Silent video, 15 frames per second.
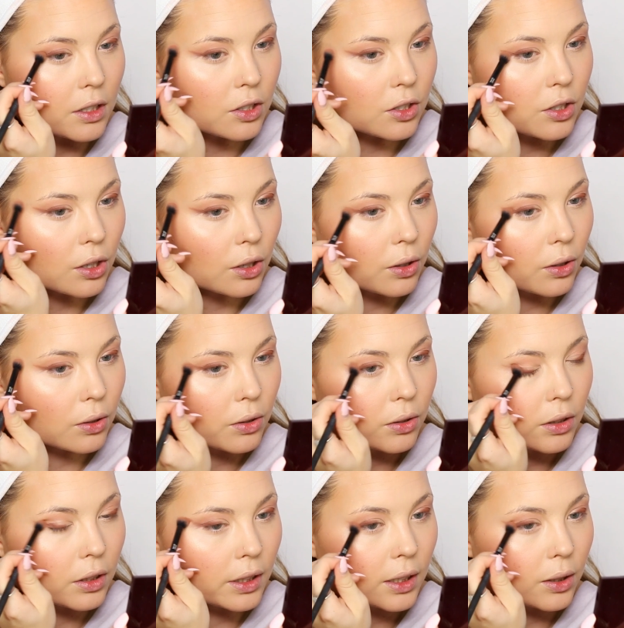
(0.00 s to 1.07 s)
it's
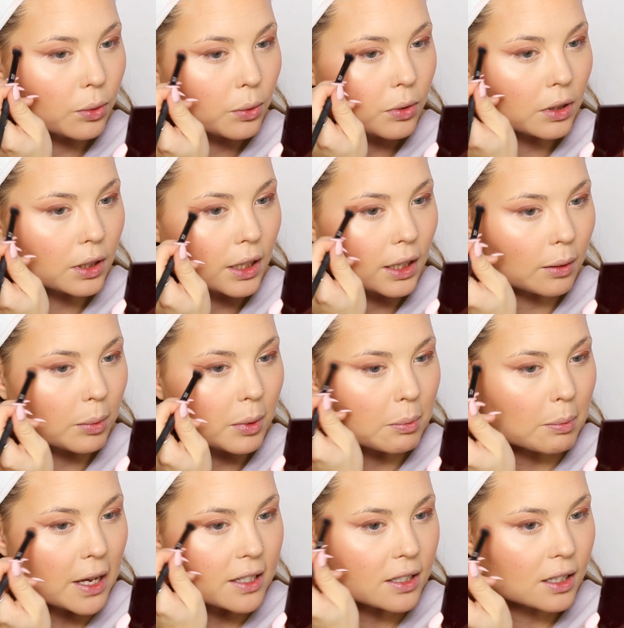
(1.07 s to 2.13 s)
totally cool to keep
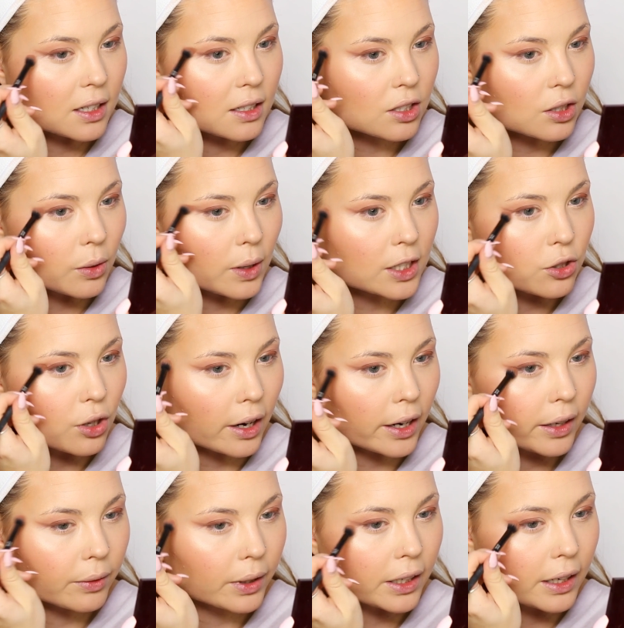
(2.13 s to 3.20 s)
it messy, so I
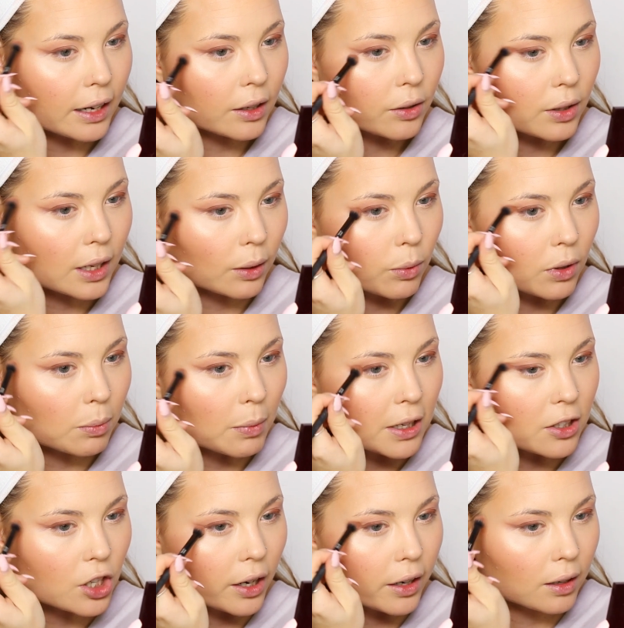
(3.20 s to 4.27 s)
try right now, like with
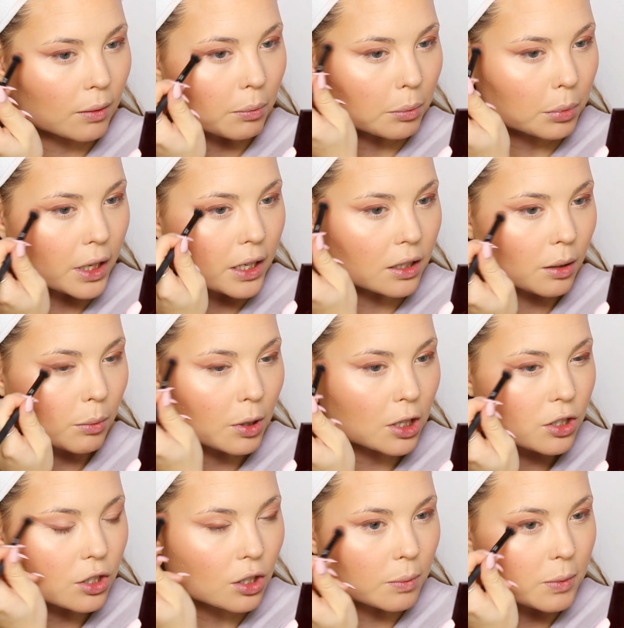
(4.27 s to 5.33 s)
my giant blending
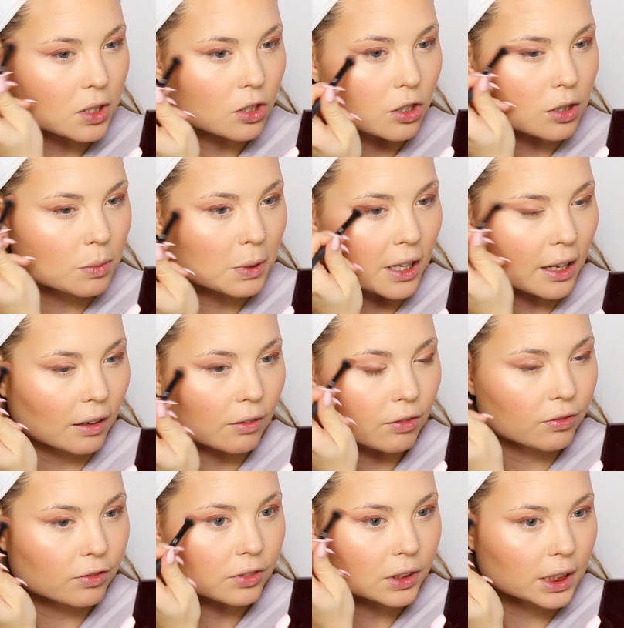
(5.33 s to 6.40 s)
brush, to almost just be like
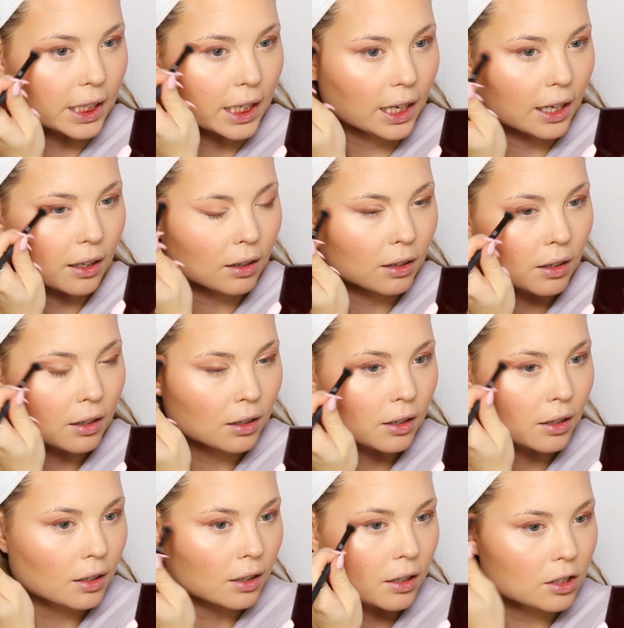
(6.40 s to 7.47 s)
flicking,
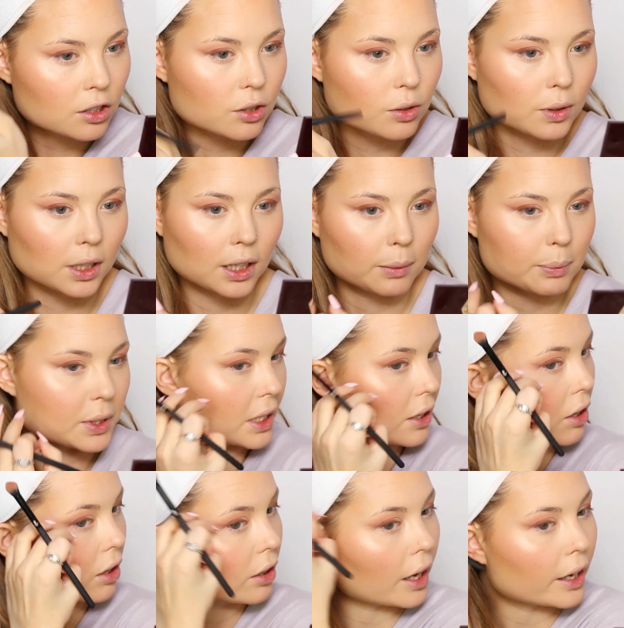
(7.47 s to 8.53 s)
so it keeps
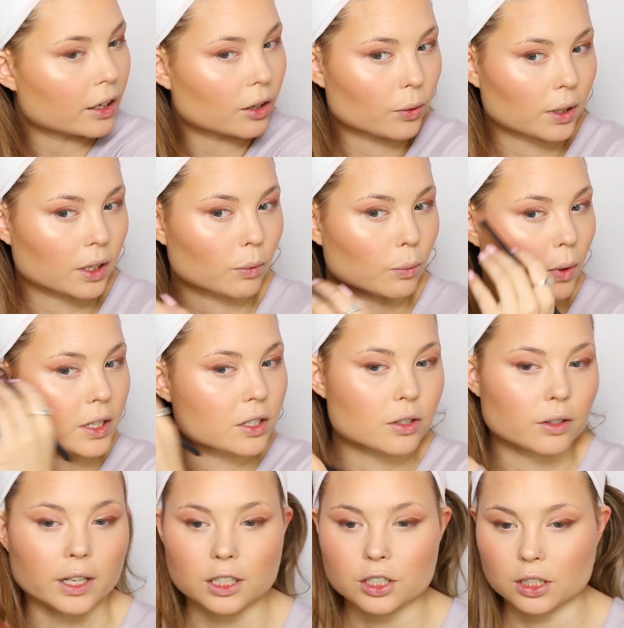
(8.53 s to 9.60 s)
it all kind of going in one
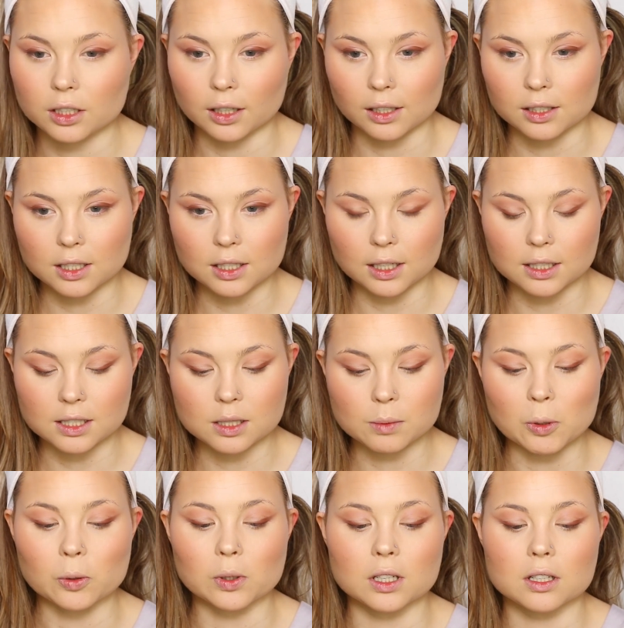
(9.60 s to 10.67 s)
direction, gets it like
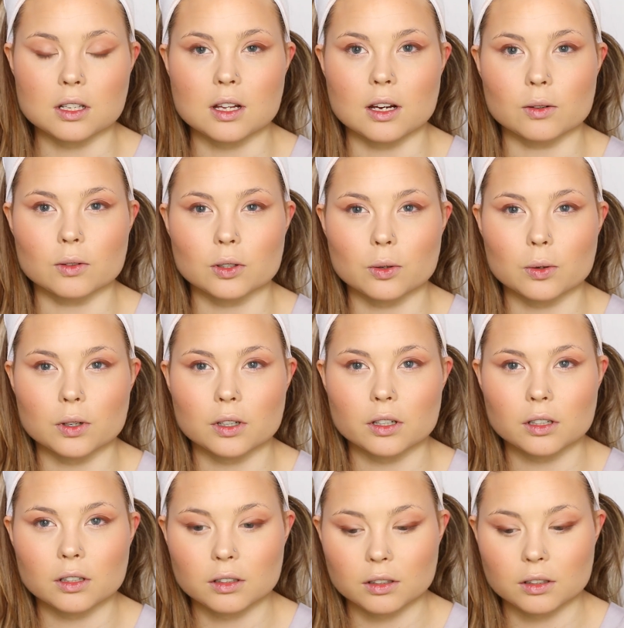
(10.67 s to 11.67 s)
smoky to the outer corner.